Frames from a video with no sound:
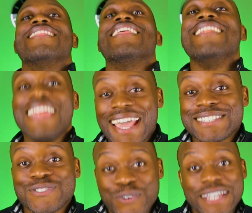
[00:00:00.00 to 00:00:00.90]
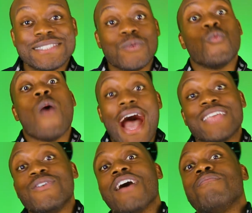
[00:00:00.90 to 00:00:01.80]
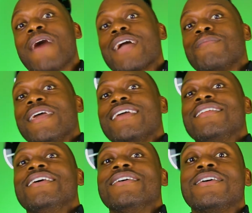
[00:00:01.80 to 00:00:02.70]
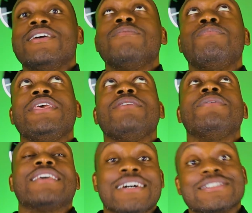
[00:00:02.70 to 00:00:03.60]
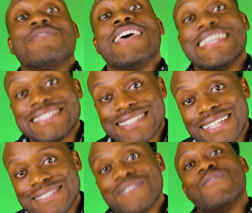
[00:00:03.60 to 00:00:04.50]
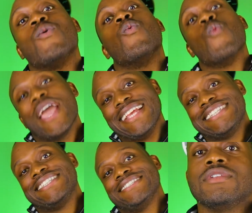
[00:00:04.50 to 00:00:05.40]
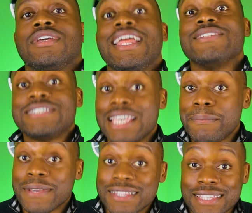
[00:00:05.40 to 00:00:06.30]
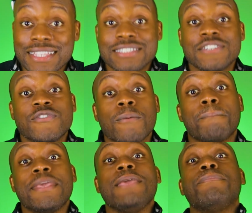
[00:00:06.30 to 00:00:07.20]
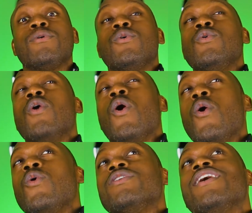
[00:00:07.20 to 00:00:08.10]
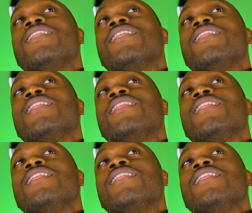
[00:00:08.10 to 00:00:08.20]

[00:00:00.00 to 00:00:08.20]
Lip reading: The next reason why you have back pain could be because of excessive weight. Now, typically this is for people who hold a